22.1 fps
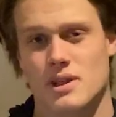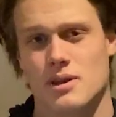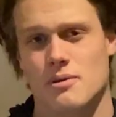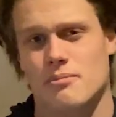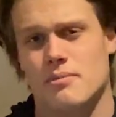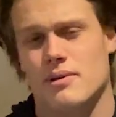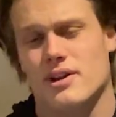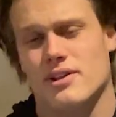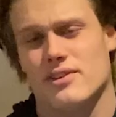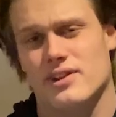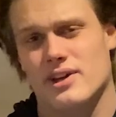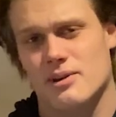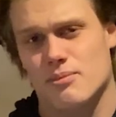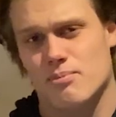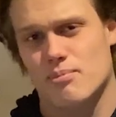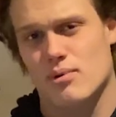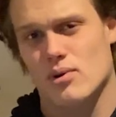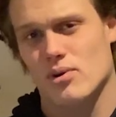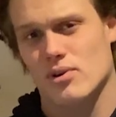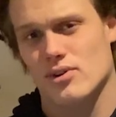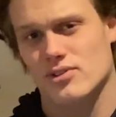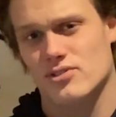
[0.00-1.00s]
But at that
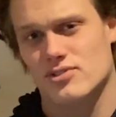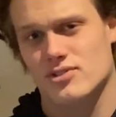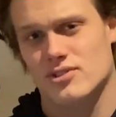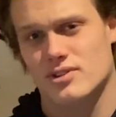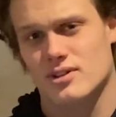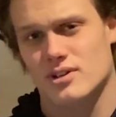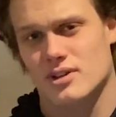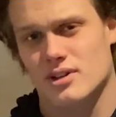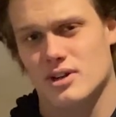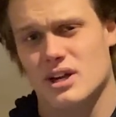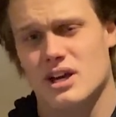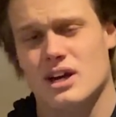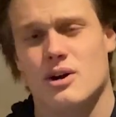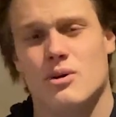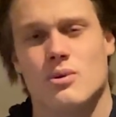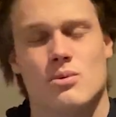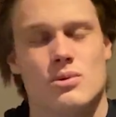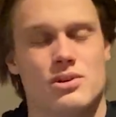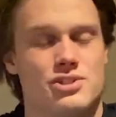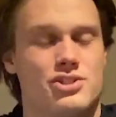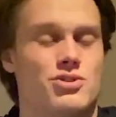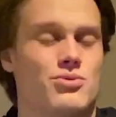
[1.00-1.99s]
point,
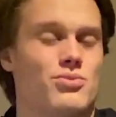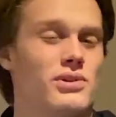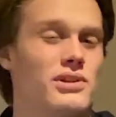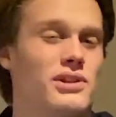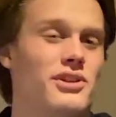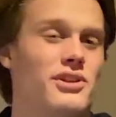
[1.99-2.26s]
what's really